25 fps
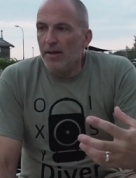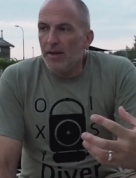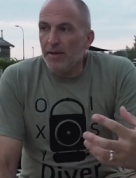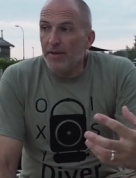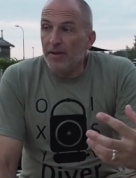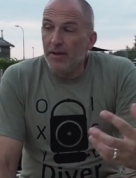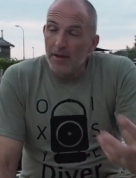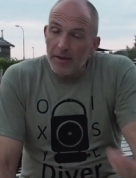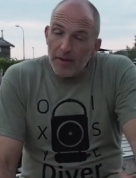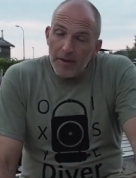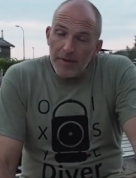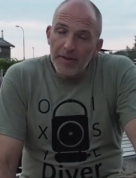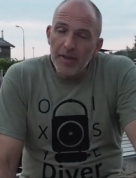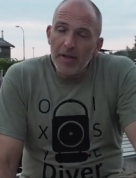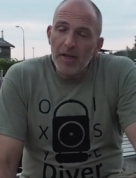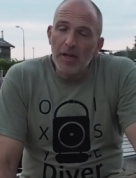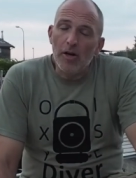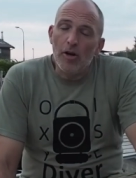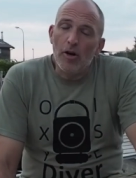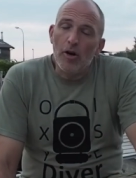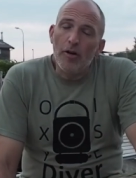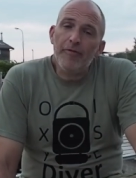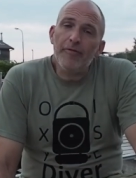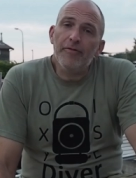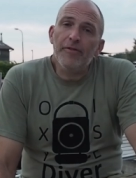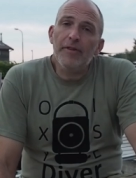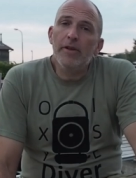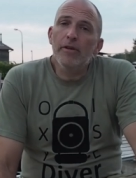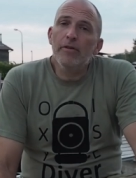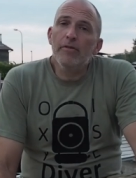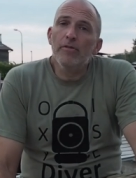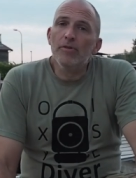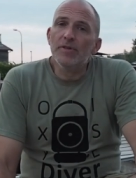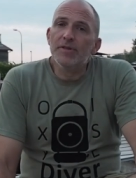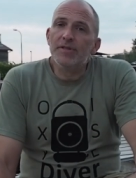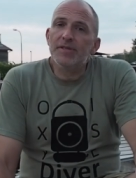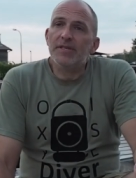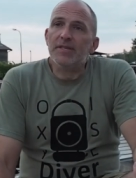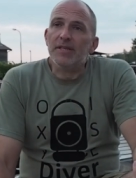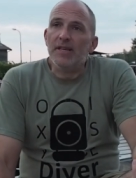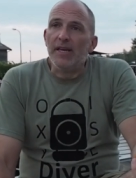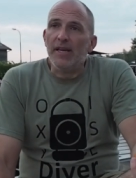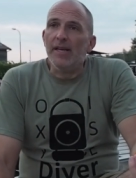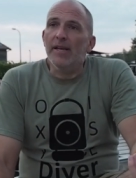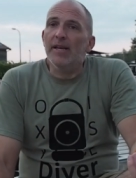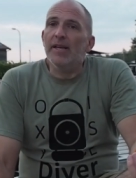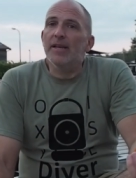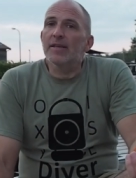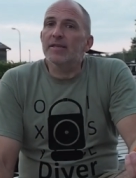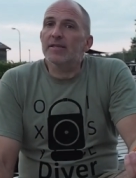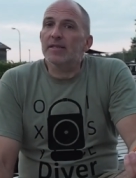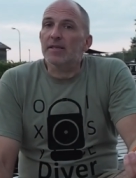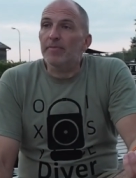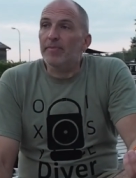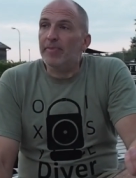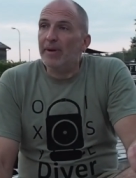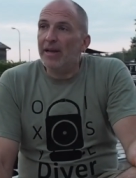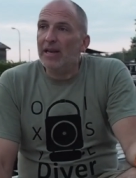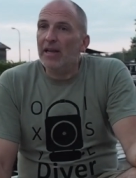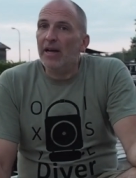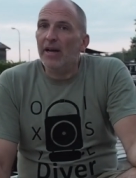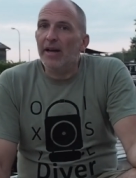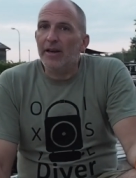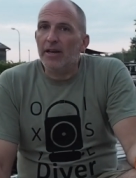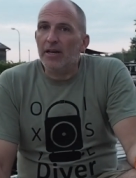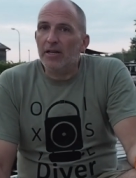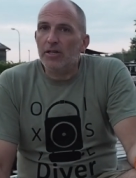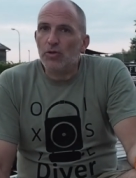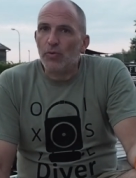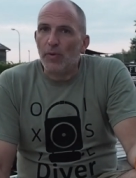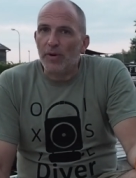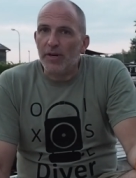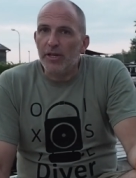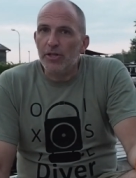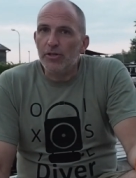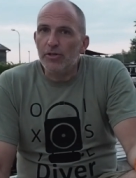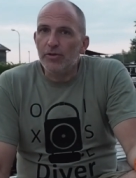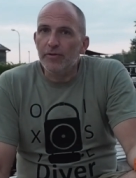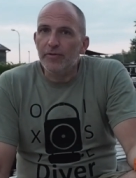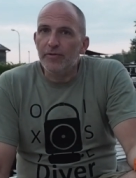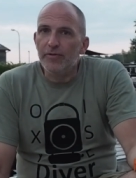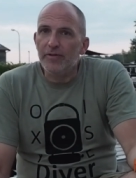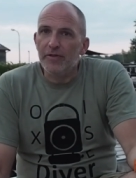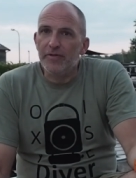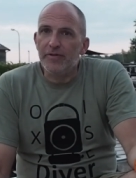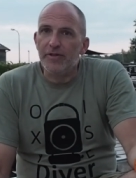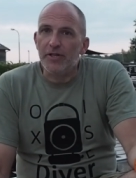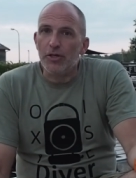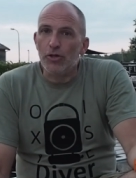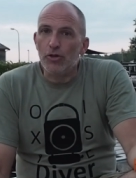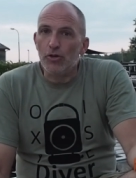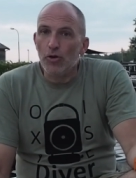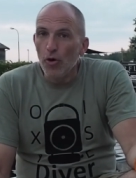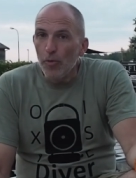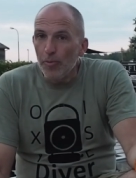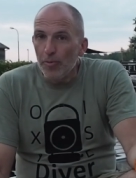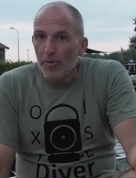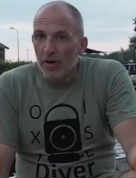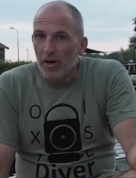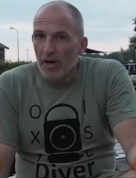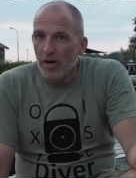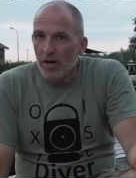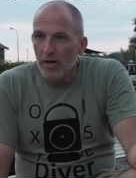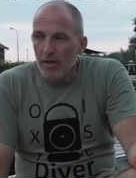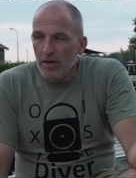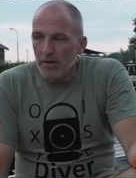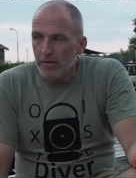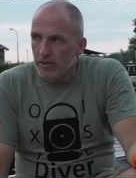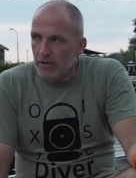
The other thing I often use is a Bayliner 2250 Cobra,